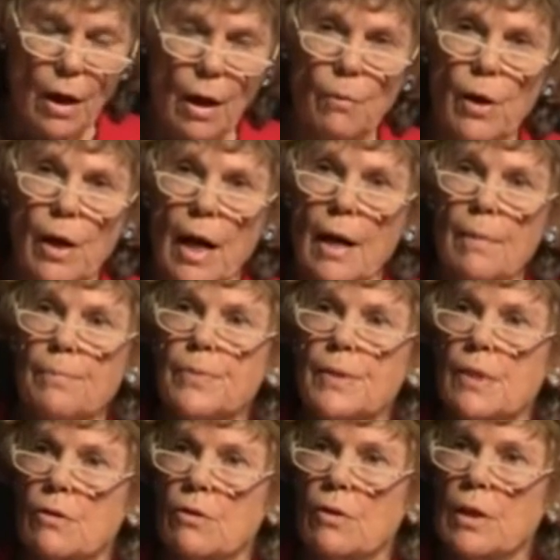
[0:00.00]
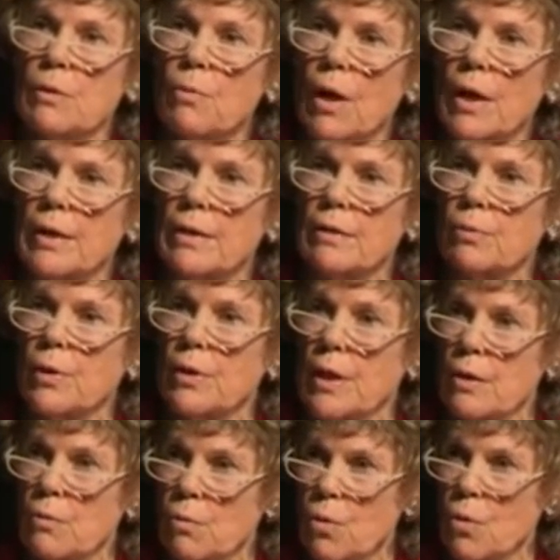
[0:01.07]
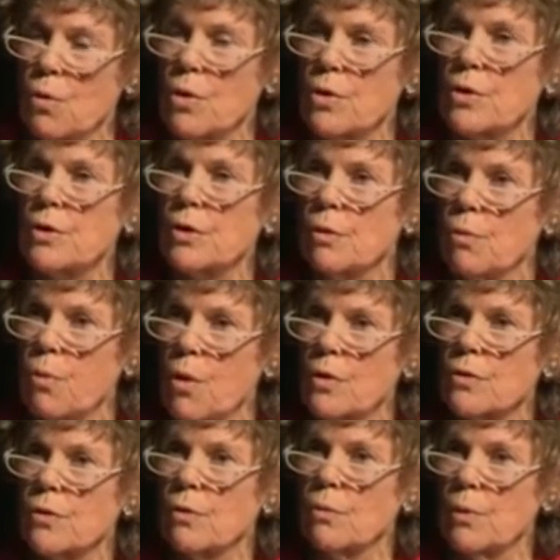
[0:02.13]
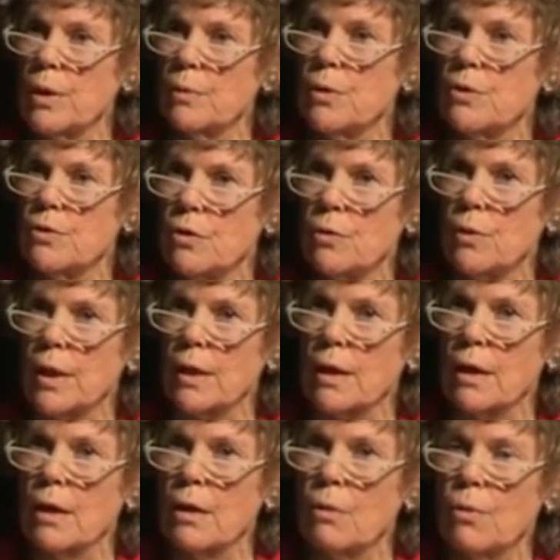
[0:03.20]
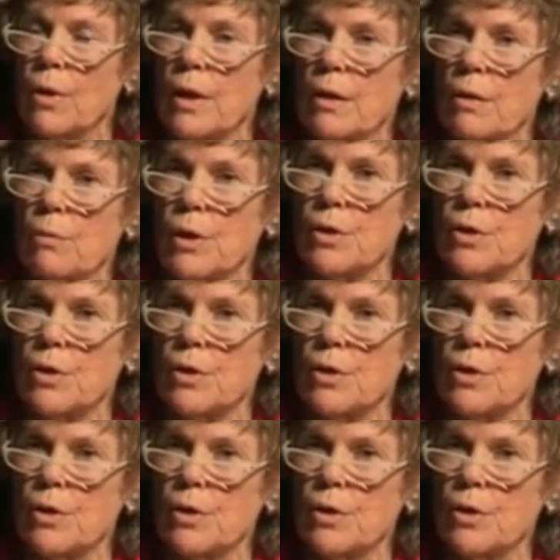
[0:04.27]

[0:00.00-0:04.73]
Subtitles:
were absolutely right when they warned what we were doing when we